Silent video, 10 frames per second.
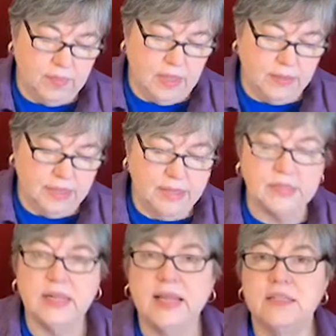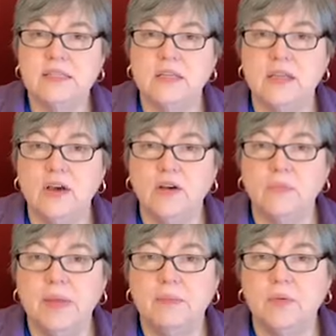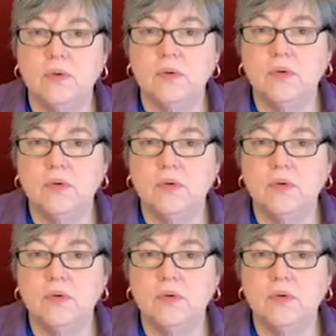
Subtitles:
I guess it hits the younger people.